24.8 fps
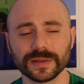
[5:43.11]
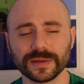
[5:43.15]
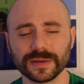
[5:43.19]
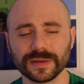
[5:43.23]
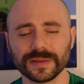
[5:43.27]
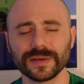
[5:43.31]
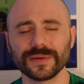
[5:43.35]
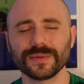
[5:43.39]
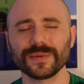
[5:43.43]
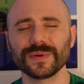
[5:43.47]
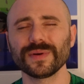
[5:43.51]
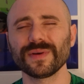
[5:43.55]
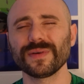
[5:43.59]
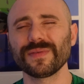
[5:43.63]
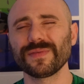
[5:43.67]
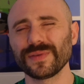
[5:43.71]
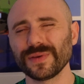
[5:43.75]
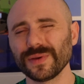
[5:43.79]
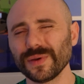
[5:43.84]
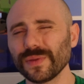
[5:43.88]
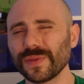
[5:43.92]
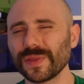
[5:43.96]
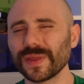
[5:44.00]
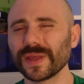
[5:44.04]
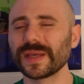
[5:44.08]
there were a
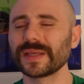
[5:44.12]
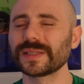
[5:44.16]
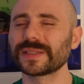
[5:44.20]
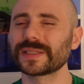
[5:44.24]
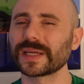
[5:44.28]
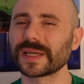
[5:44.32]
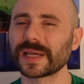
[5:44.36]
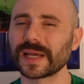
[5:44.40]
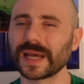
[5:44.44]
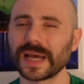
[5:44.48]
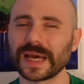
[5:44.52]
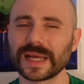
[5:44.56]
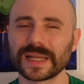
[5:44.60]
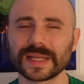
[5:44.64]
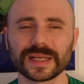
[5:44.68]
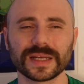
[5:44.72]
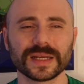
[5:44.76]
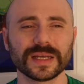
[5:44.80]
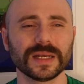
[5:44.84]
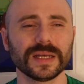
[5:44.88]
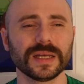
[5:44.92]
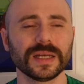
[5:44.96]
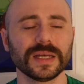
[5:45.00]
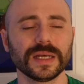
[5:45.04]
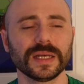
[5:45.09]
few things that kind
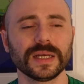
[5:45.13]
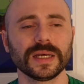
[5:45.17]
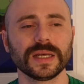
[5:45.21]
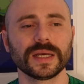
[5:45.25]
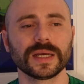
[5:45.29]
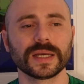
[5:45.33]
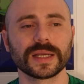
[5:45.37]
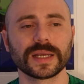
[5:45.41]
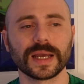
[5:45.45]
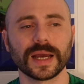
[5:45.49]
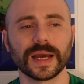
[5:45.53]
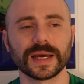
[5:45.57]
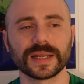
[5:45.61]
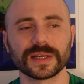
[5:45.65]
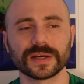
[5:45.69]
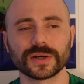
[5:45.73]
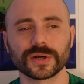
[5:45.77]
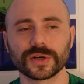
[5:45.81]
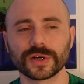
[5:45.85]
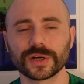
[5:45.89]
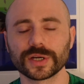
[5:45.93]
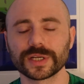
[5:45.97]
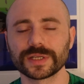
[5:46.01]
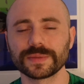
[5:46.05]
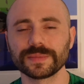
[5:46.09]
of
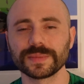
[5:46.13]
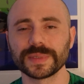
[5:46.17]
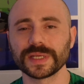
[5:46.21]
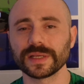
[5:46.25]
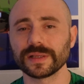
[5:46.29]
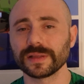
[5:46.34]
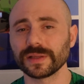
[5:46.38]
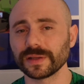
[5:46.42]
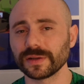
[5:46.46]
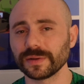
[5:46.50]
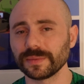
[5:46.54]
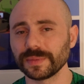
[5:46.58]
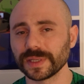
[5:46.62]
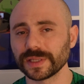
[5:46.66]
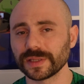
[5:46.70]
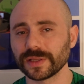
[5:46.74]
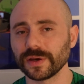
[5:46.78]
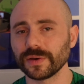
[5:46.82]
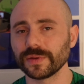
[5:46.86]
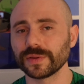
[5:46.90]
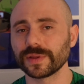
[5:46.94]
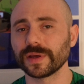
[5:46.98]
irked me a little bit though.